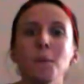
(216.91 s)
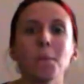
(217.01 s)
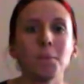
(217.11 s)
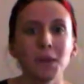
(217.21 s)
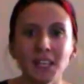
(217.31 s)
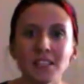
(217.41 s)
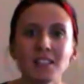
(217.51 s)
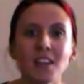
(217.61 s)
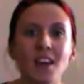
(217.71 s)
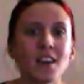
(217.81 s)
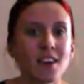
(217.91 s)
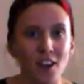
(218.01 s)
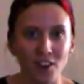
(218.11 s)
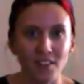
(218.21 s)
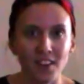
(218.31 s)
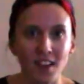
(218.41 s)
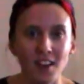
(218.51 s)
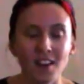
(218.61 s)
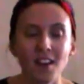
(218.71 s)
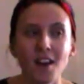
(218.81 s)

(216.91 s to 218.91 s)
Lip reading: meet a caravan,